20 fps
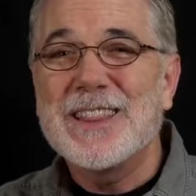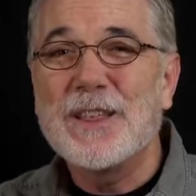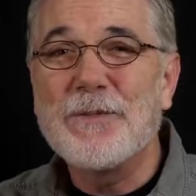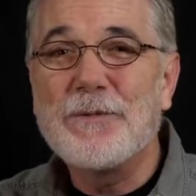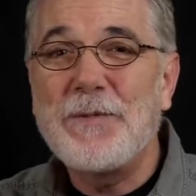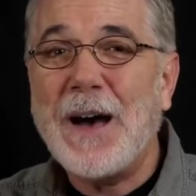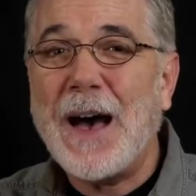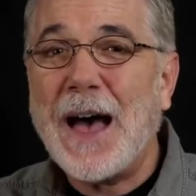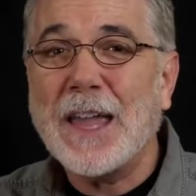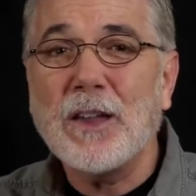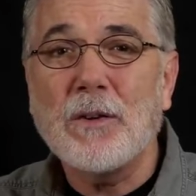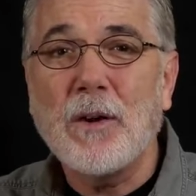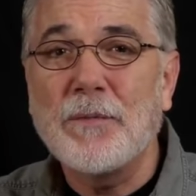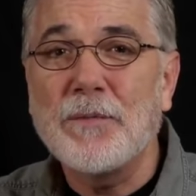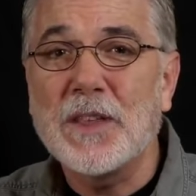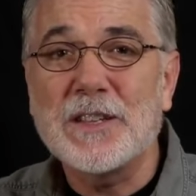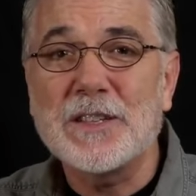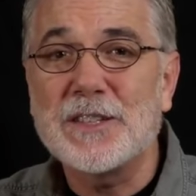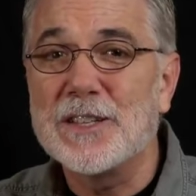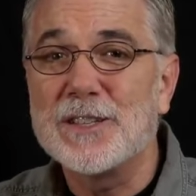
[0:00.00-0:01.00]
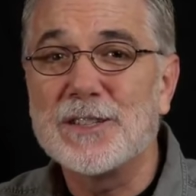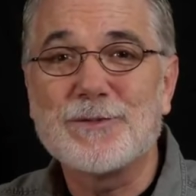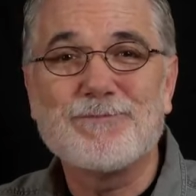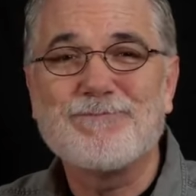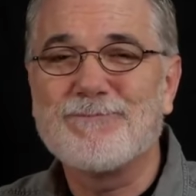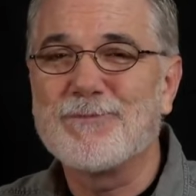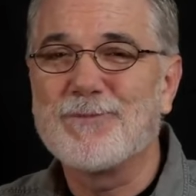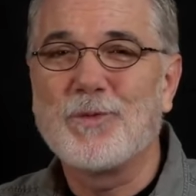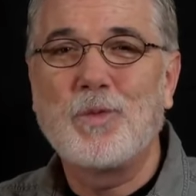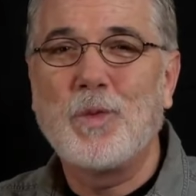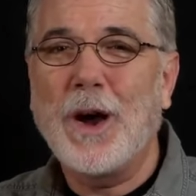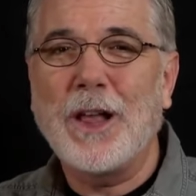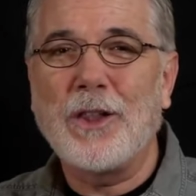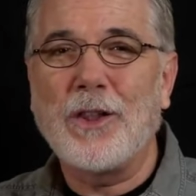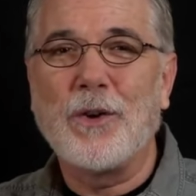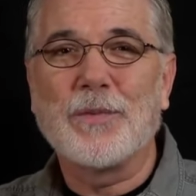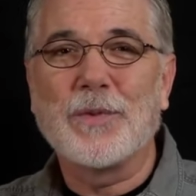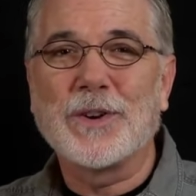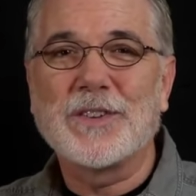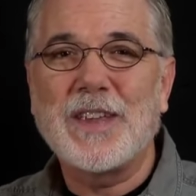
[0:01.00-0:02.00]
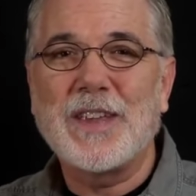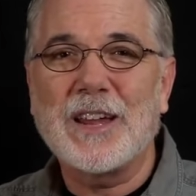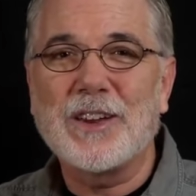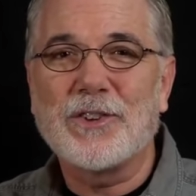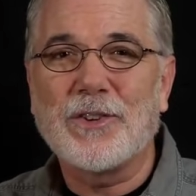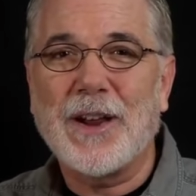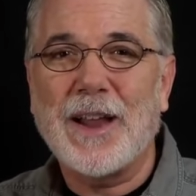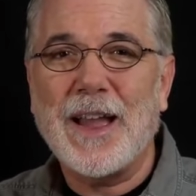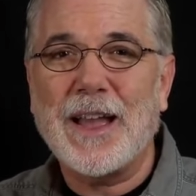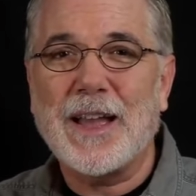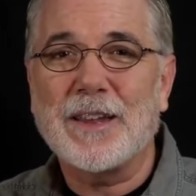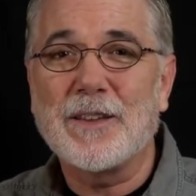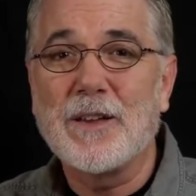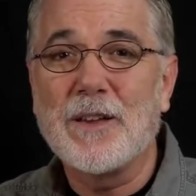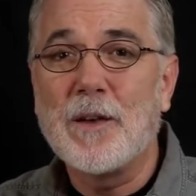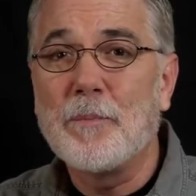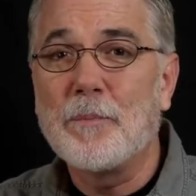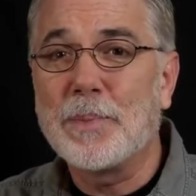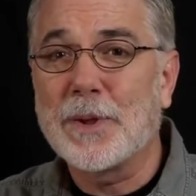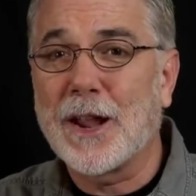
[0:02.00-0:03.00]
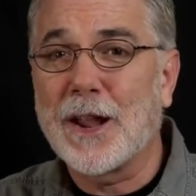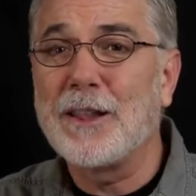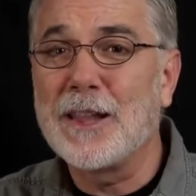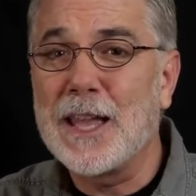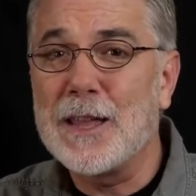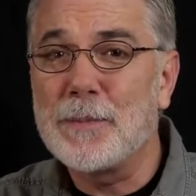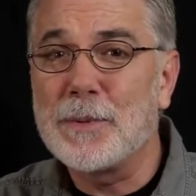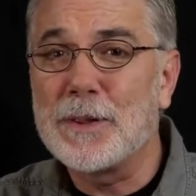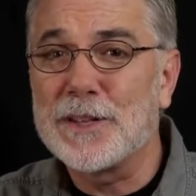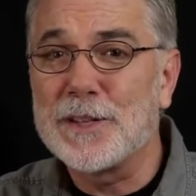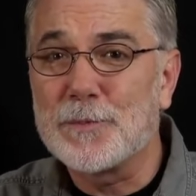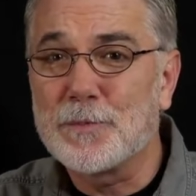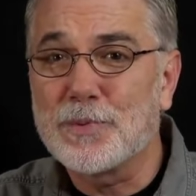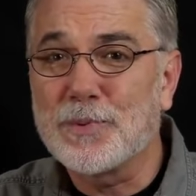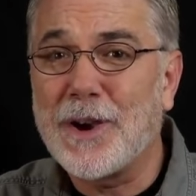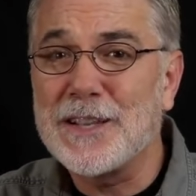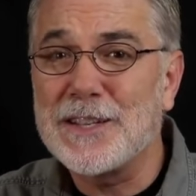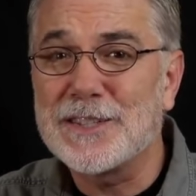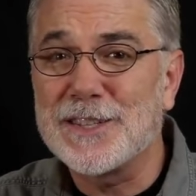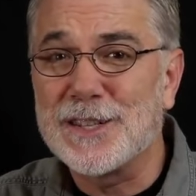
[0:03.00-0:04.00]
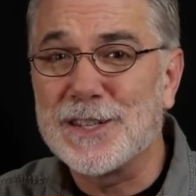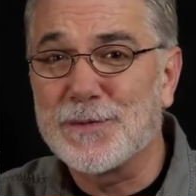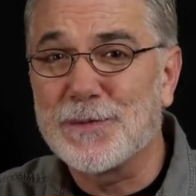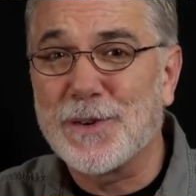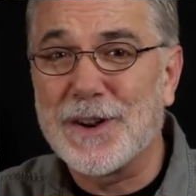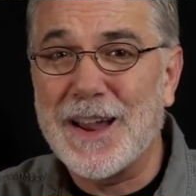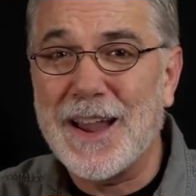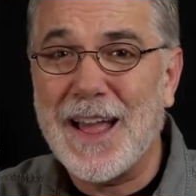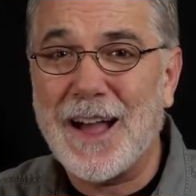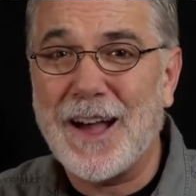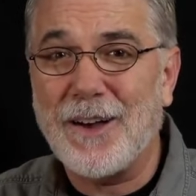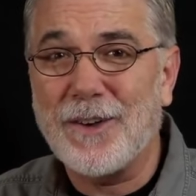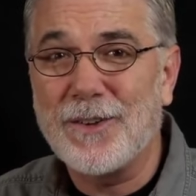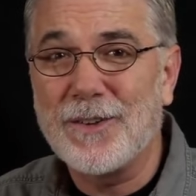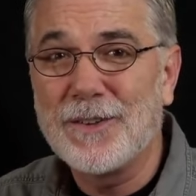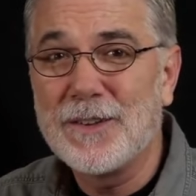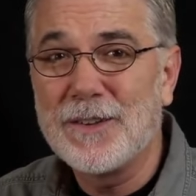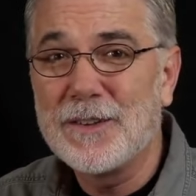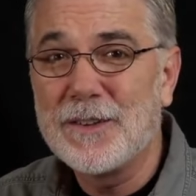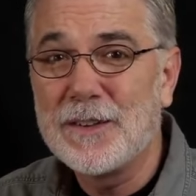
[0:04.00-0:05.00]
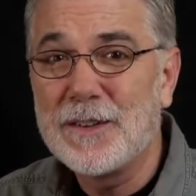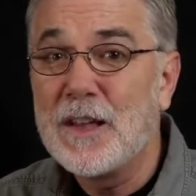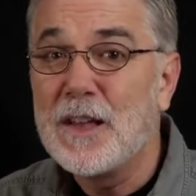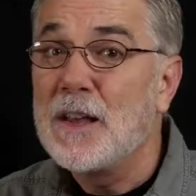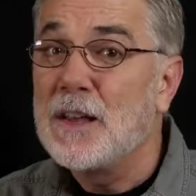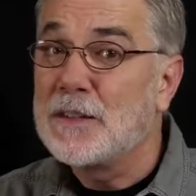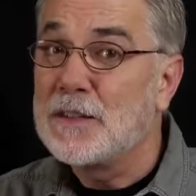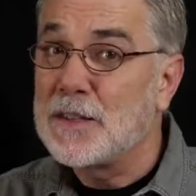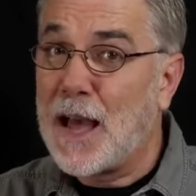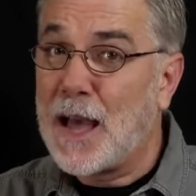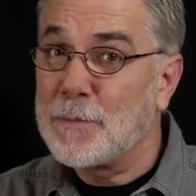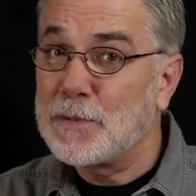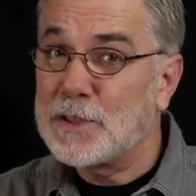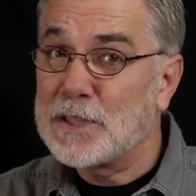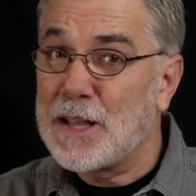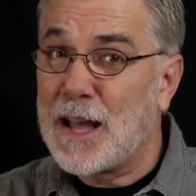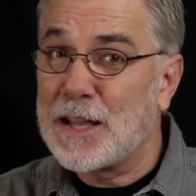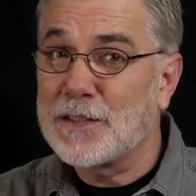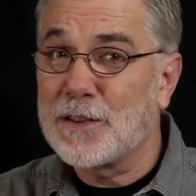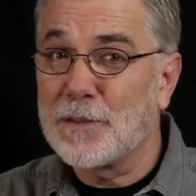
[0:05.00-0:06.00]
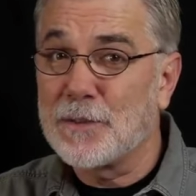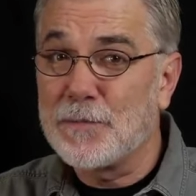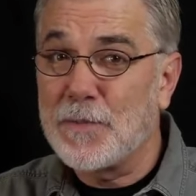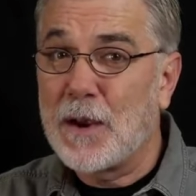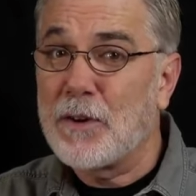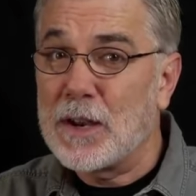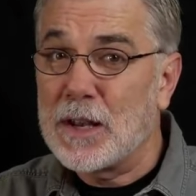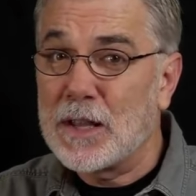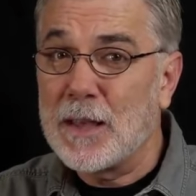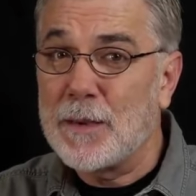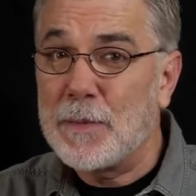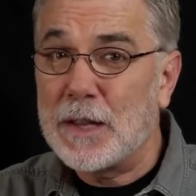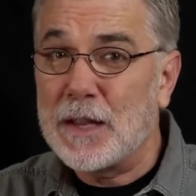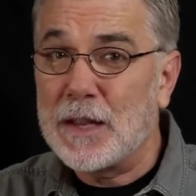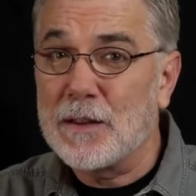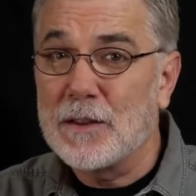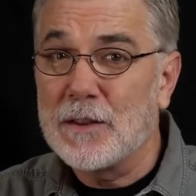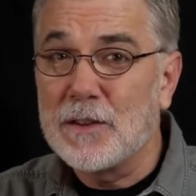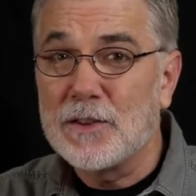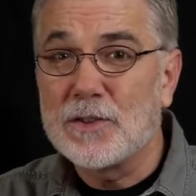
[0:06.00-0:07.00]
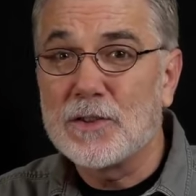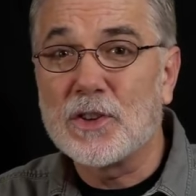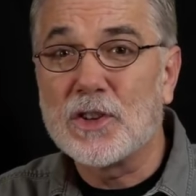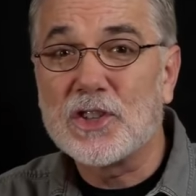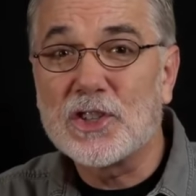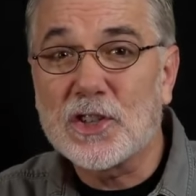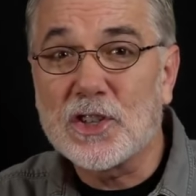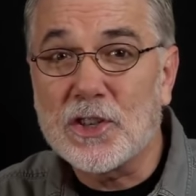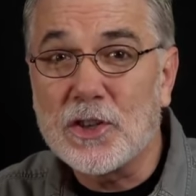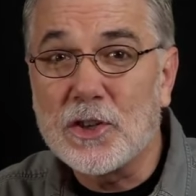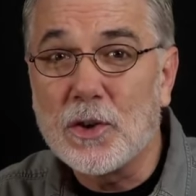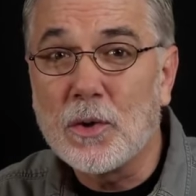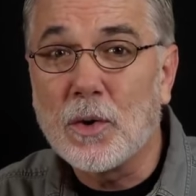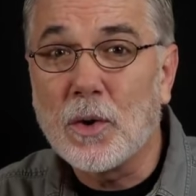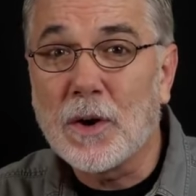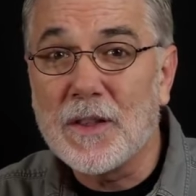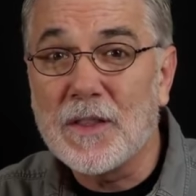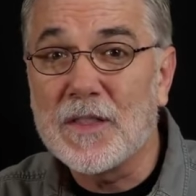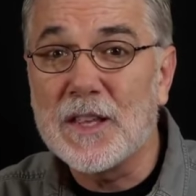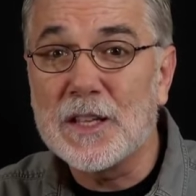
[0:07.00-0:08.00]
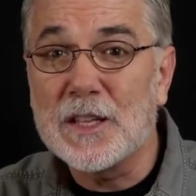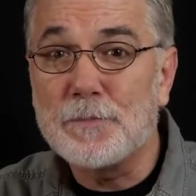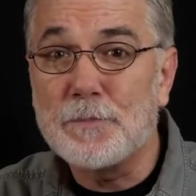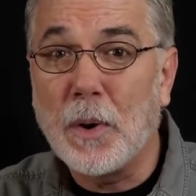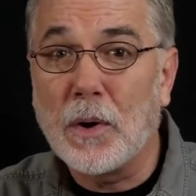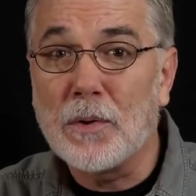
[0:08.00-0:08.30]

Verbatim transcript: The value of this is well over ten grand, but I'll label it as priceless for now. Time slots are very limited, so to secure this